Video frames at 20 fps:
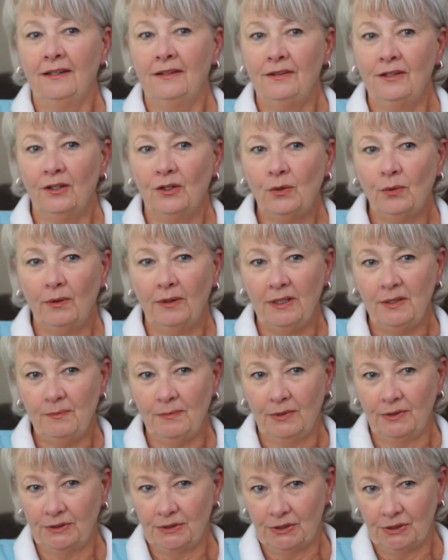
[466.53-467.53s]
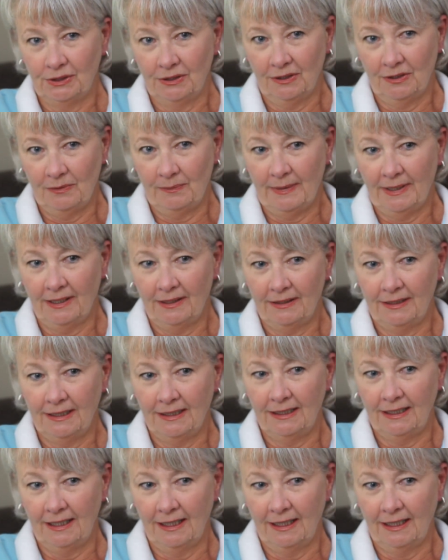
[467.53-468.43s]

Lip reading: they're quite emotional about it.